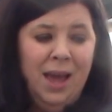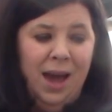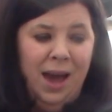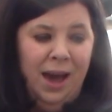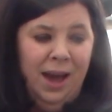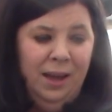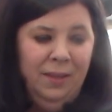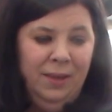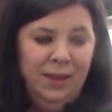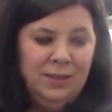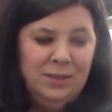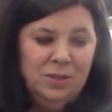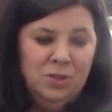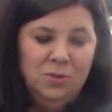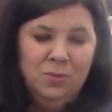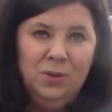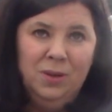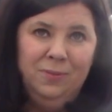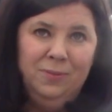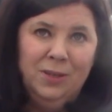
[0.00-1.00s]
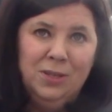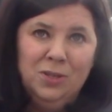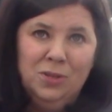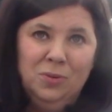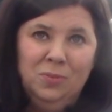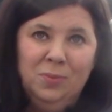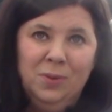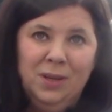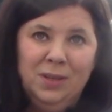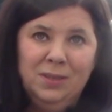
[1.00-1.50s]
I like to do it every
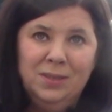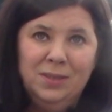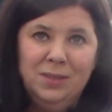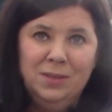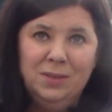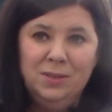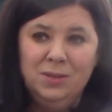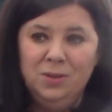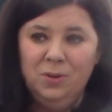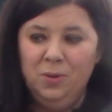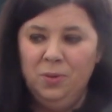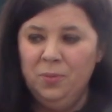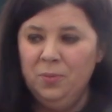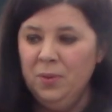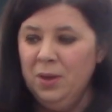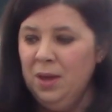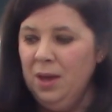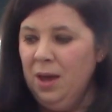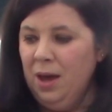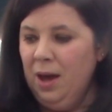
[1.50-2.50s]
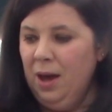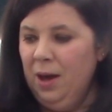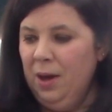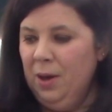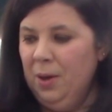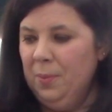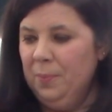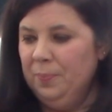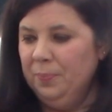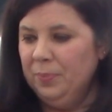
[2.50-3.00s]
2 months. So
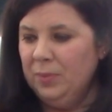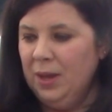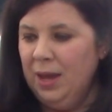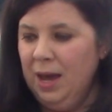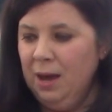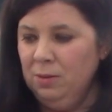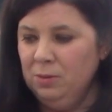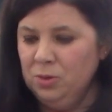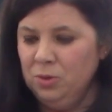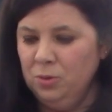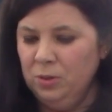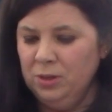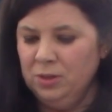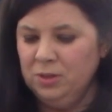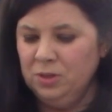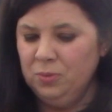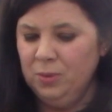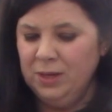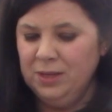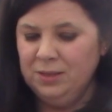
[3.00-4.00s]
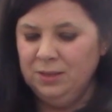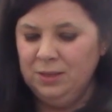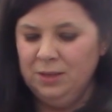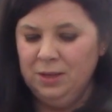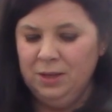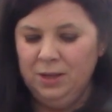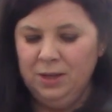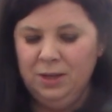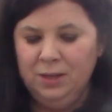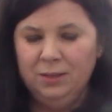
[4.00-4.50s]
outdoors twice a
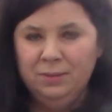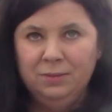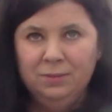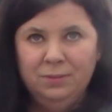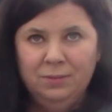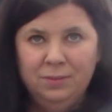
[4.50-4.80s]
year,